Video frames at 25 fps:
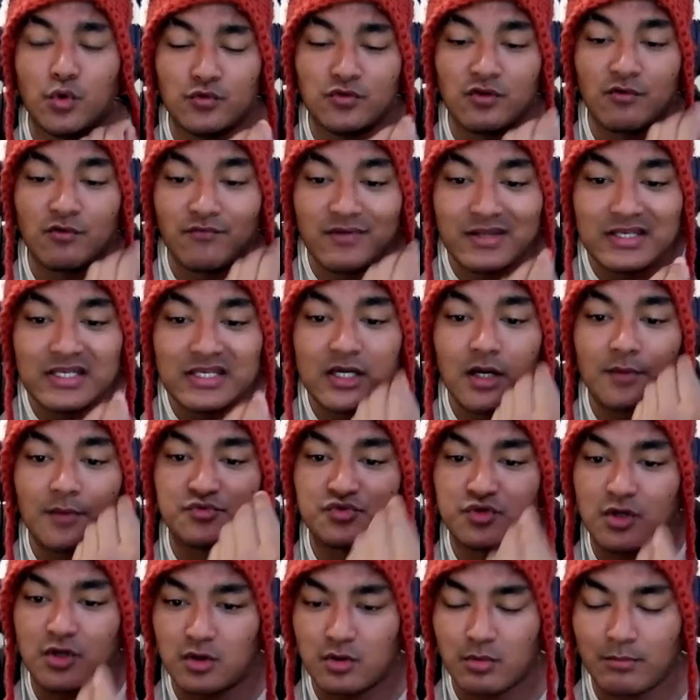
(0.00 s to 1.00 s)
know the meaning of
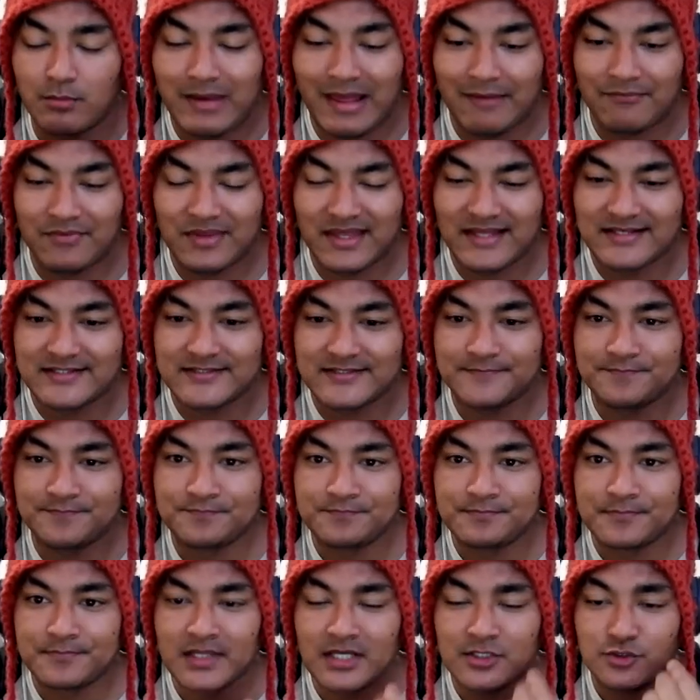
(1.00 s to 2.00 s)
circumnavigate.
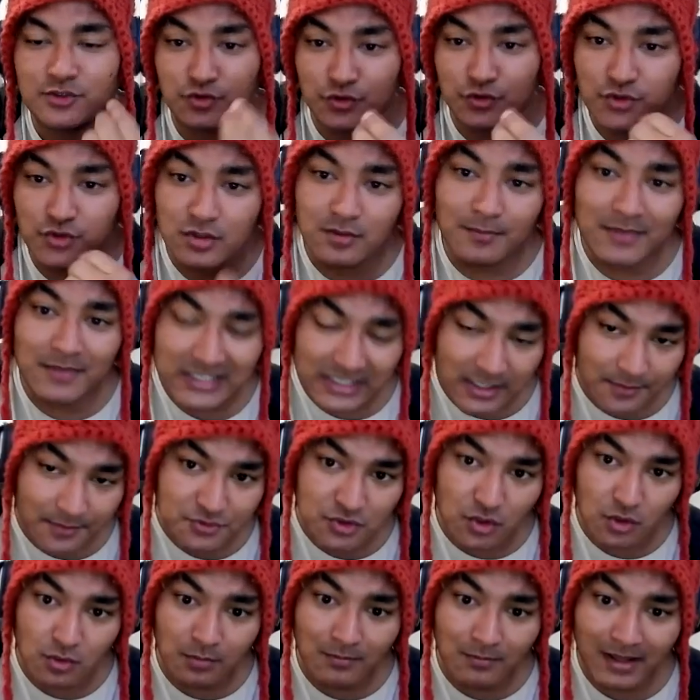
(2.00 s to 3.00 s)
Do you know the meaning of
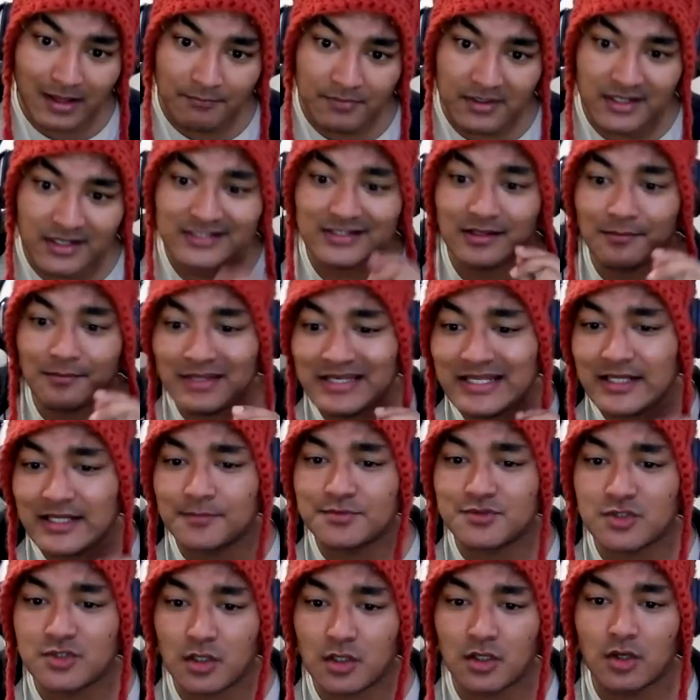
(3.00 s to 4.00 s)
circumnavigate? The meaning
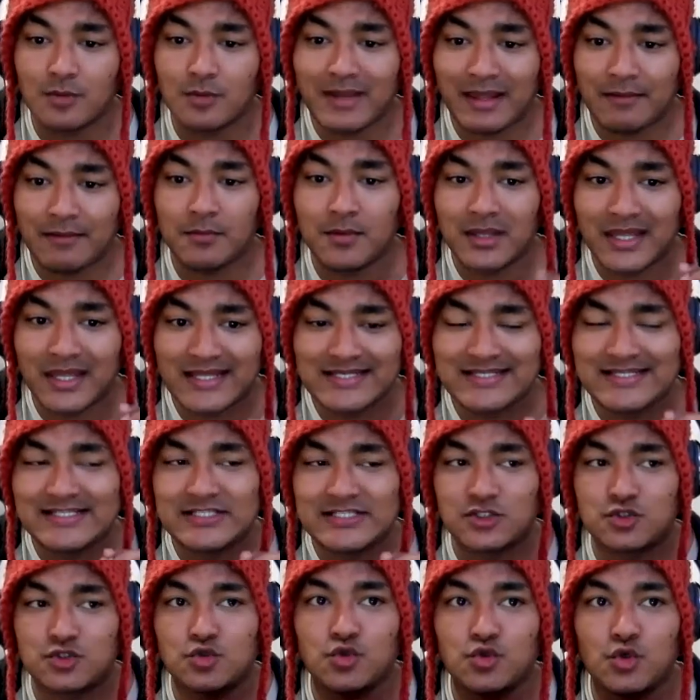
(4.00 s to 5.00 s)
of circumnavigate
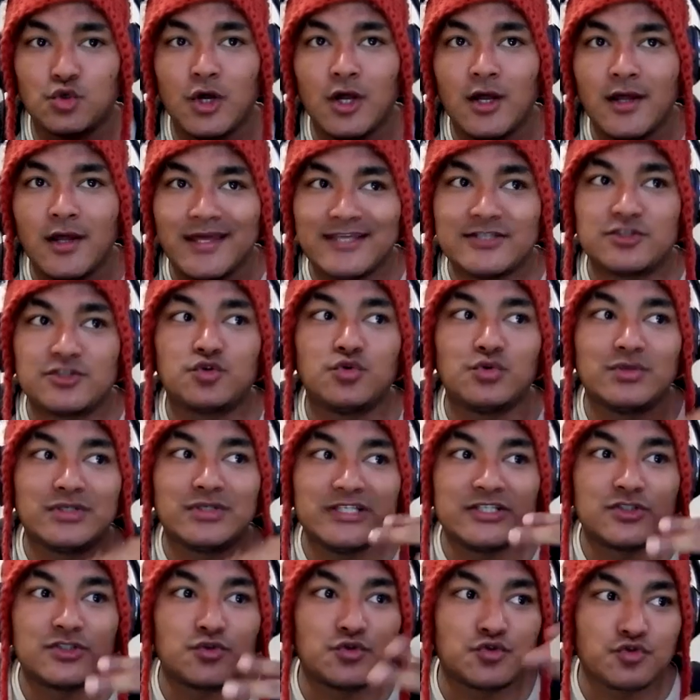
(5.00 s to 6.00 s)
is
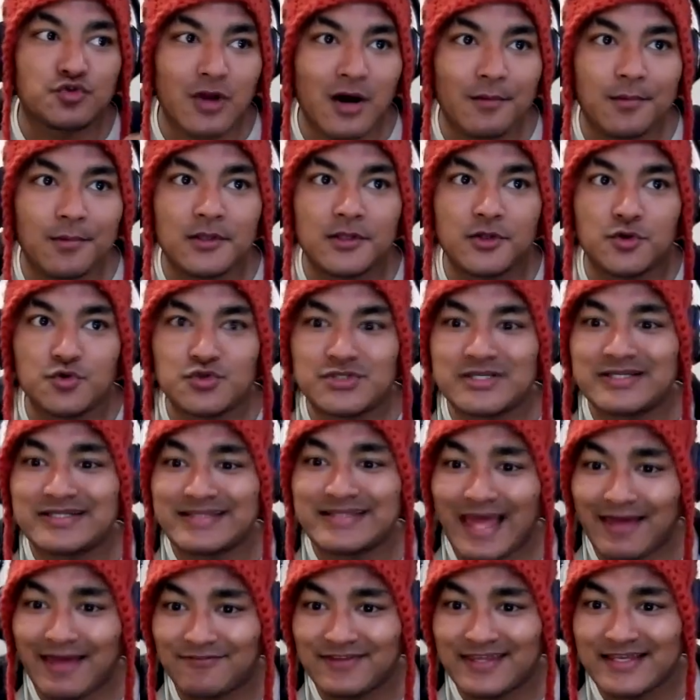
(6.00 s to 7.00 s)
to travel using
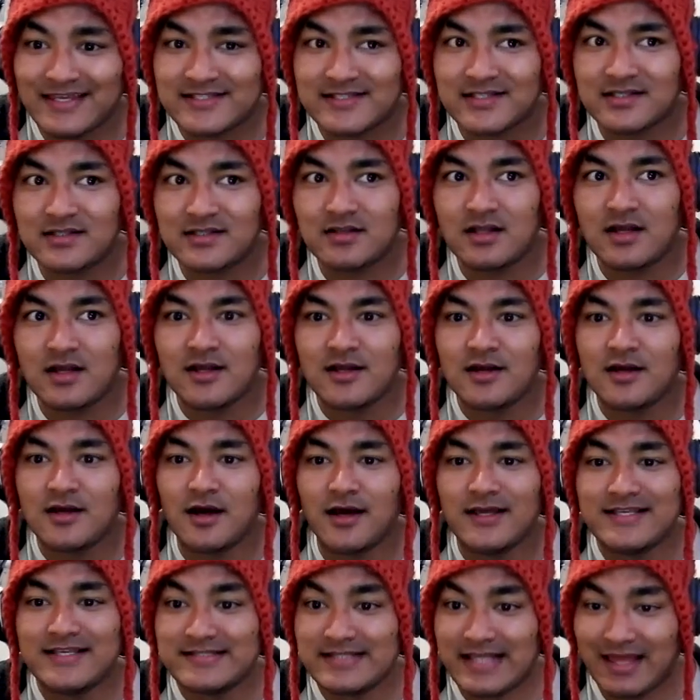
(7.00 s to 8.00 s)
navigation,
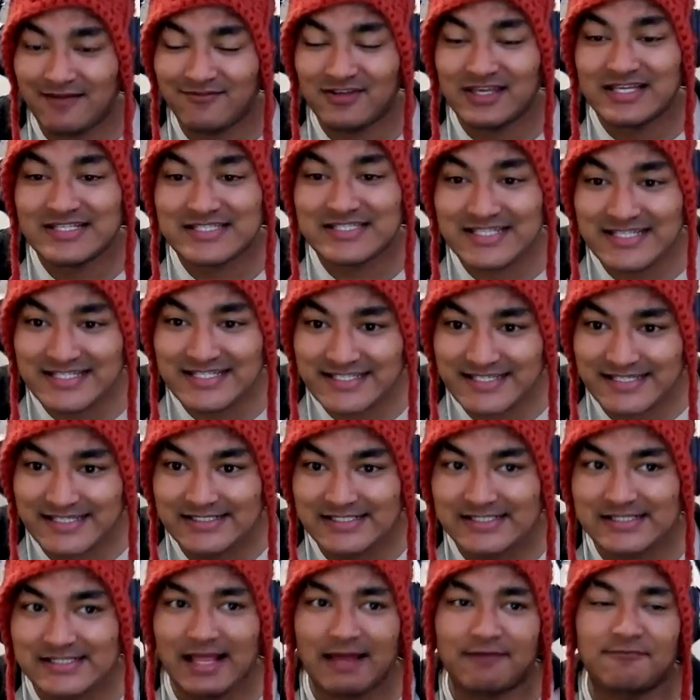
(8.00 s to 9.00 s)
navigation
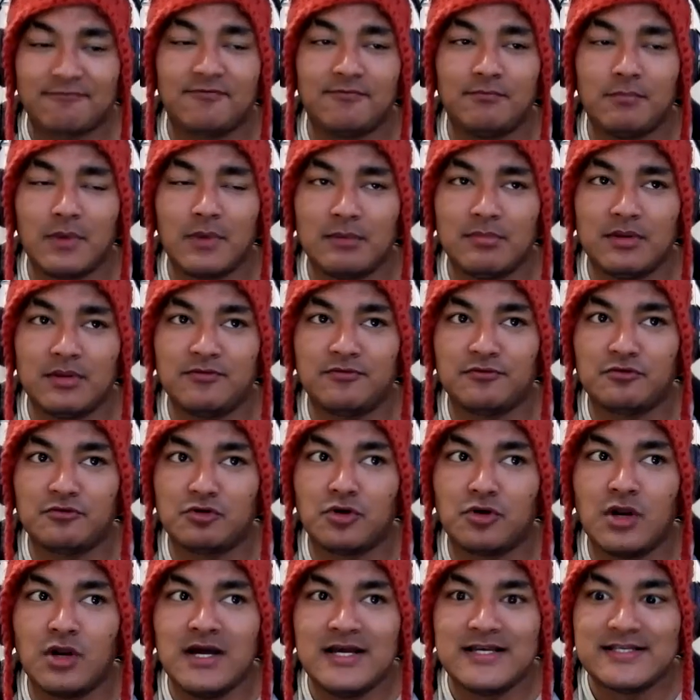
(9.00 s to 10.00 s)
skills, like maybe
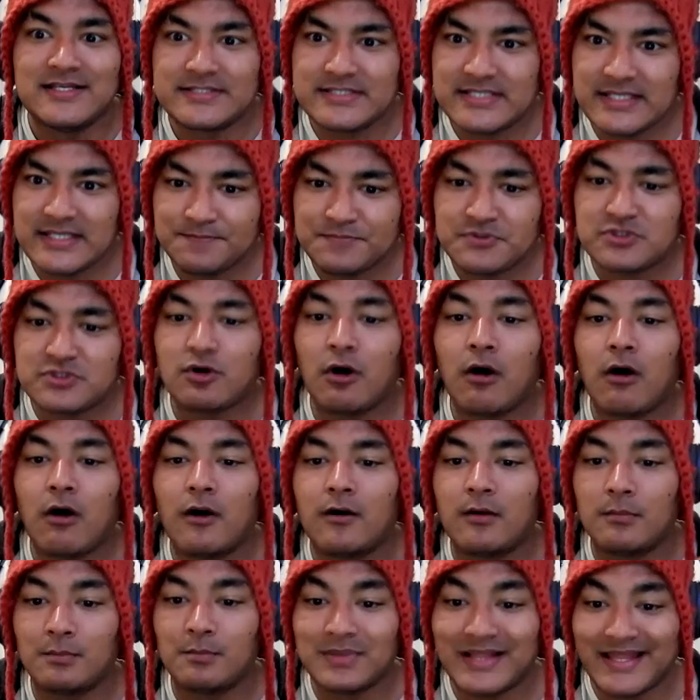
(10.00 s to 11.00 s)
for ships
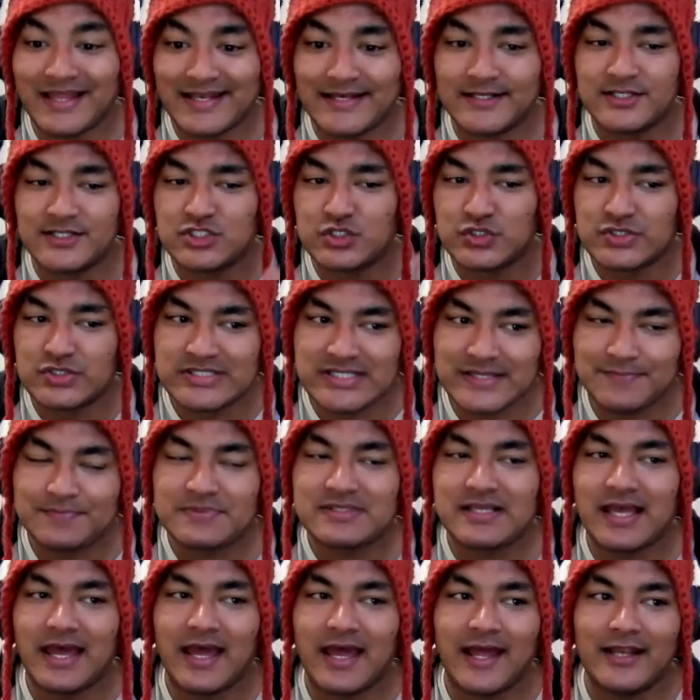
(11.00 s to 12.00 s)
or planes. So ships
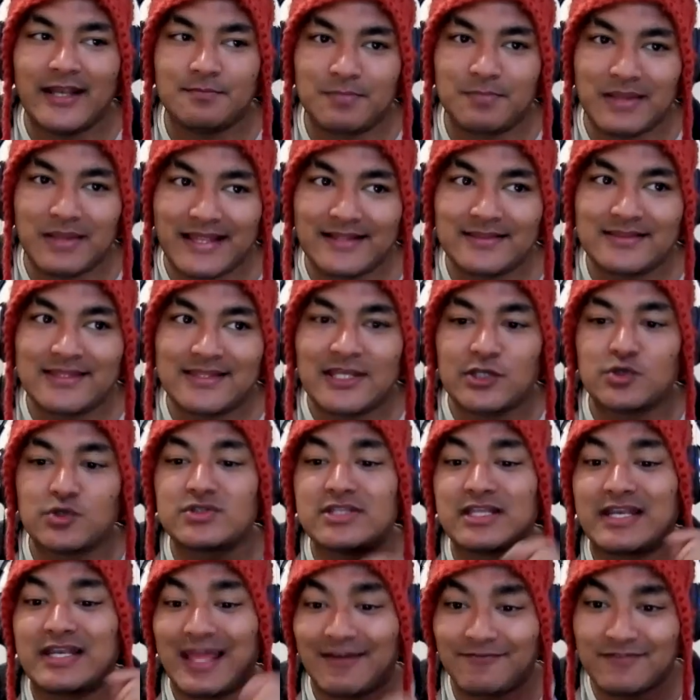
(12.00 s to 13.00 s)
and planes, they
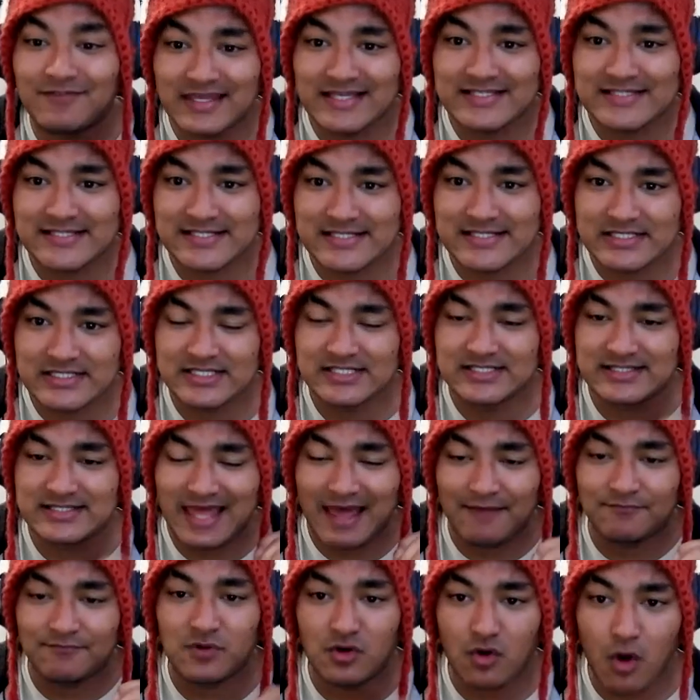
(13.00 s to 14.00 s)
use the navigation skills. They
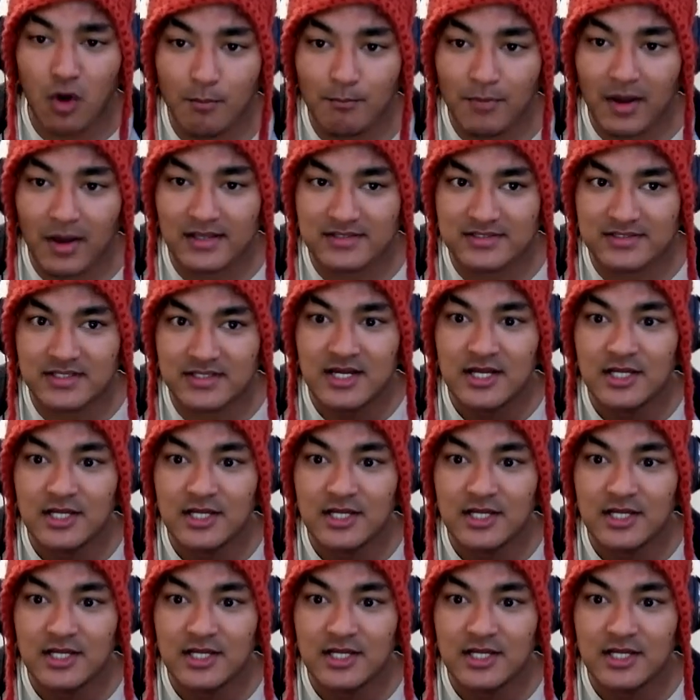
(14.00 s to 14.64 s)
have the compass